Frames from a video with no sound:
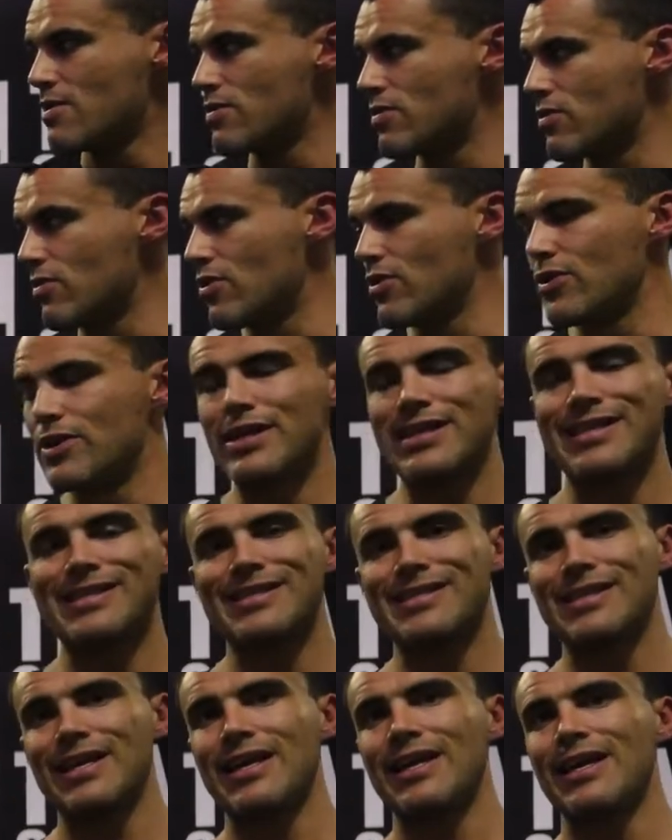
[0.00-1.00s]
third
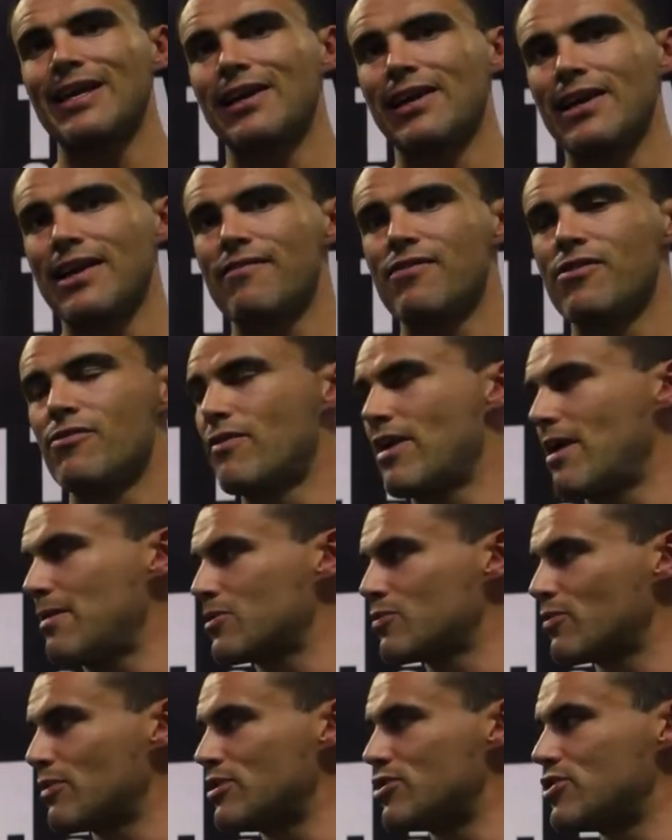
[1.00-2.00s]
set 11
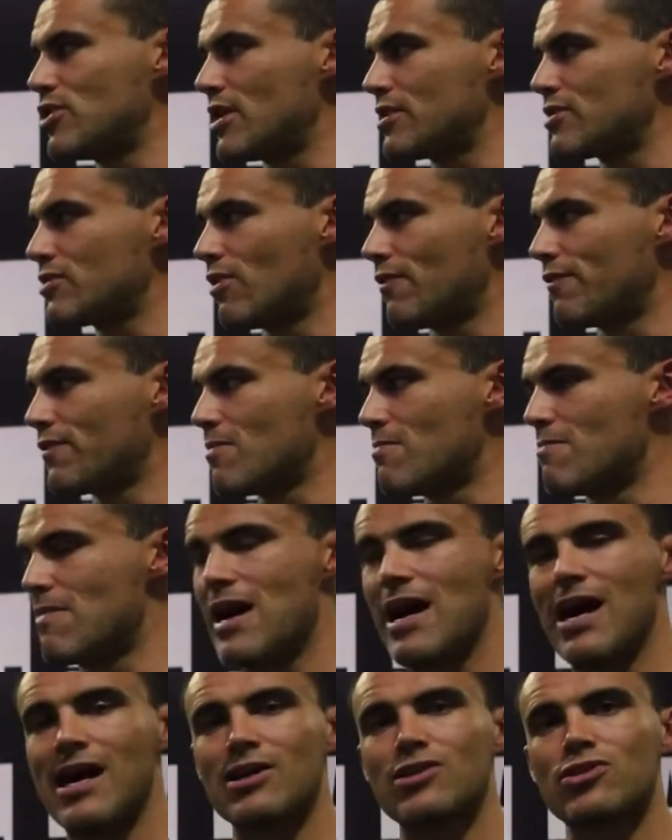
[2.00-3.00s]
reps. We're just off the
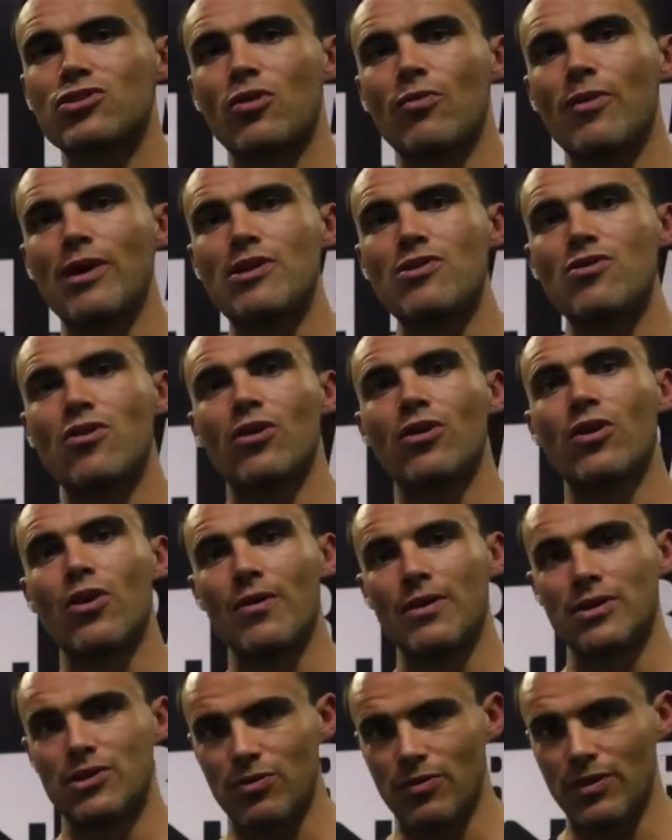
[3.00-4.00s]
mark, so we're not
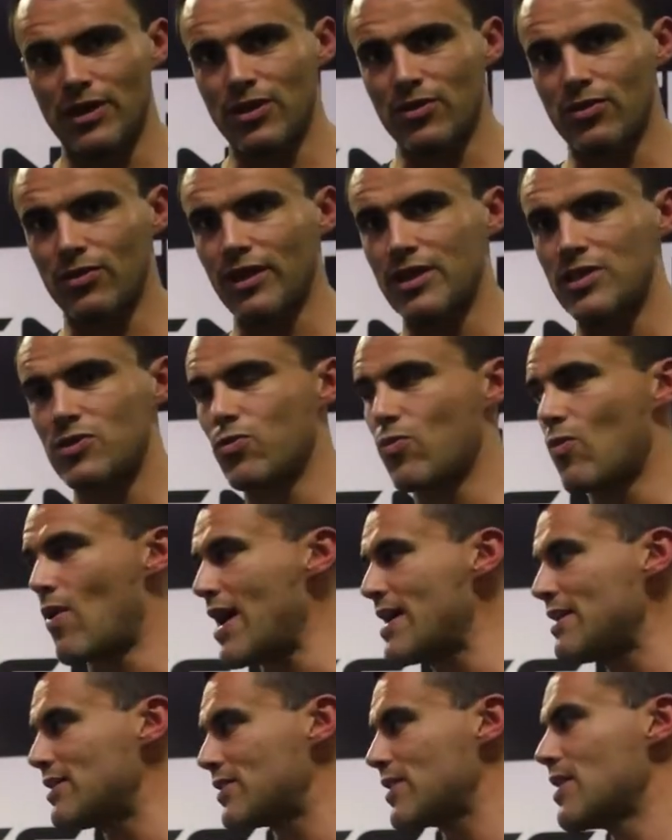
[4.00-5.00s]
going to increase
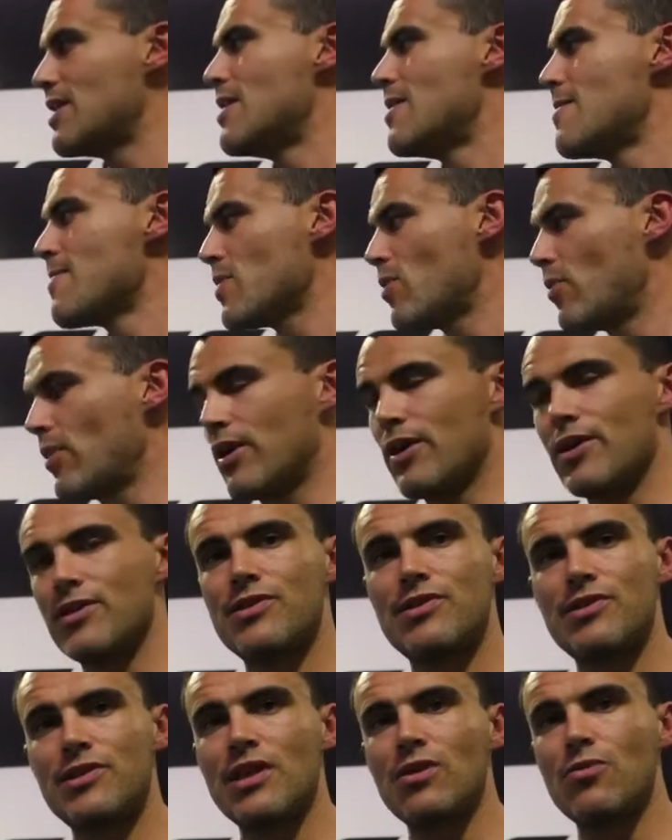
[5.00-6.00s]
weight. We're going to
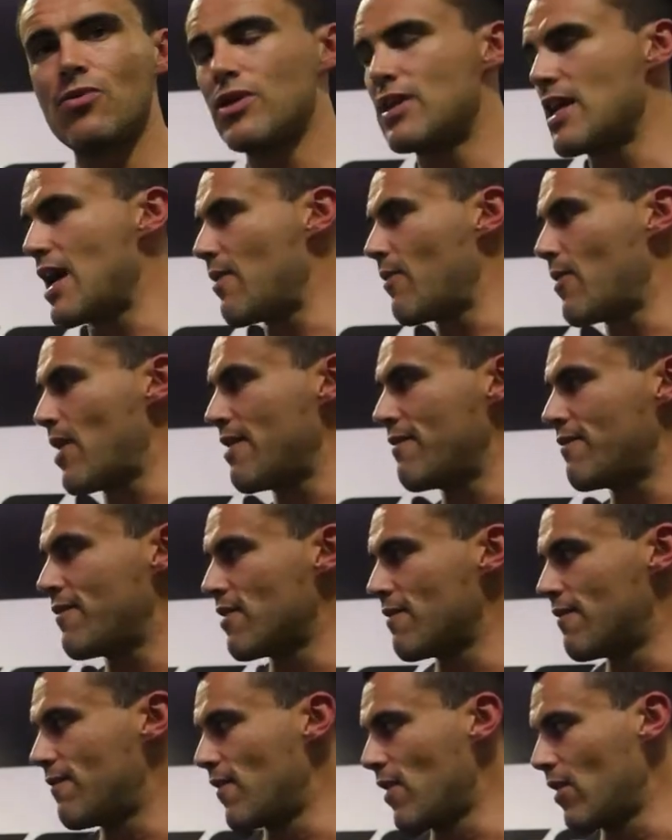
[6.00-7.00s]
stick with that weight for
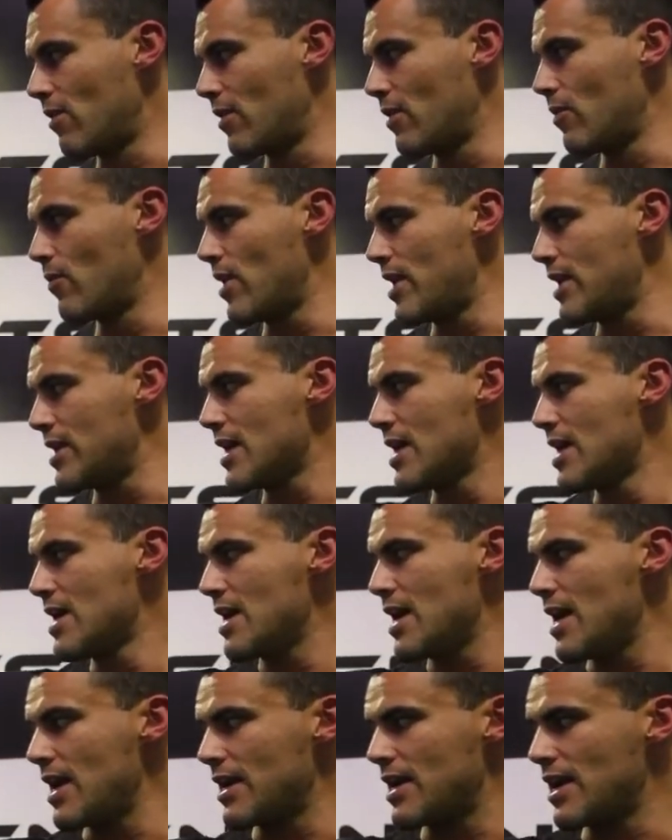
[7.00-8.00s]
the following week
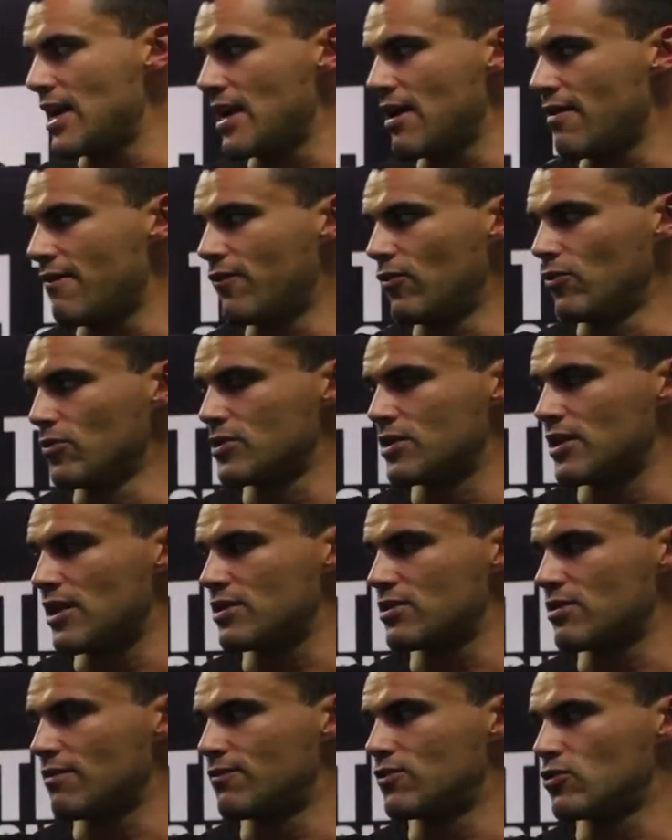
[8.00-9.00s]
and get our full
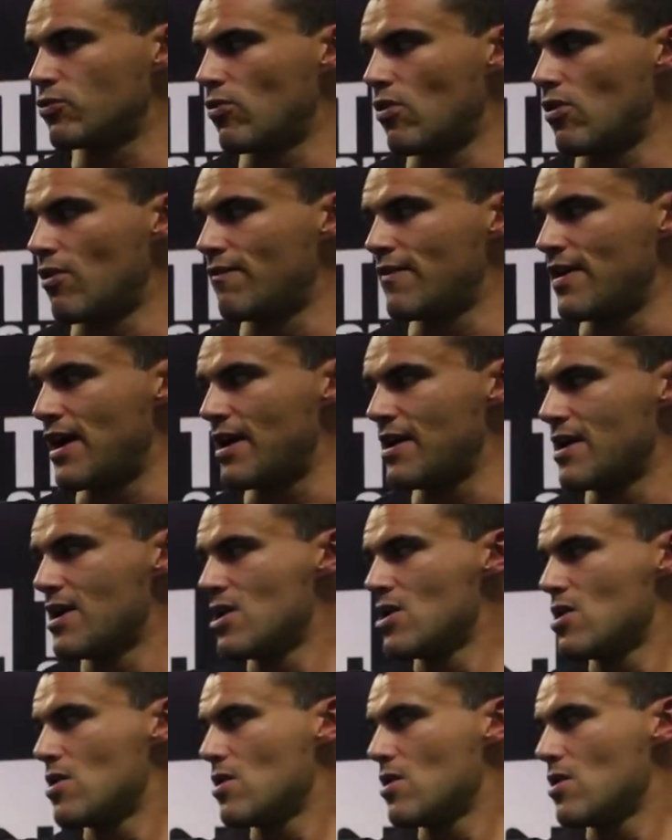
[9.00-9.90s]
sets of 12 out.